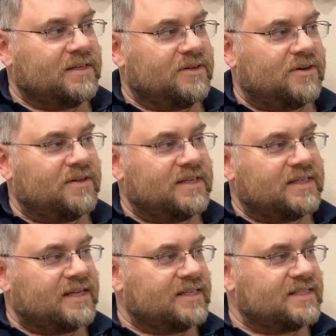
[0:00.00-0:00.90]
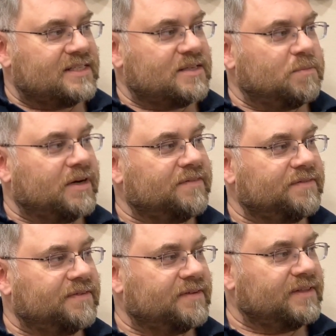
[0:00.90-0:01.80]
currently kind of sits above
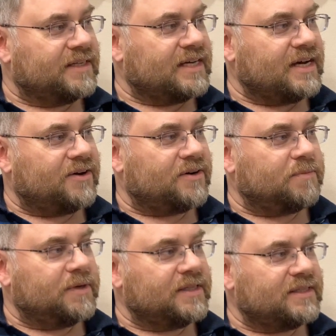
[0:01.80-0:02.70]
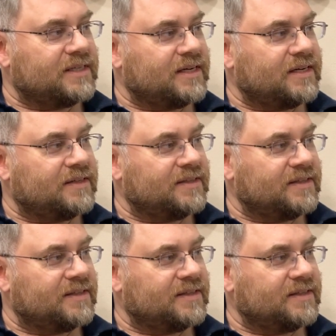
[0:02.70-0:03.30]
the counter, but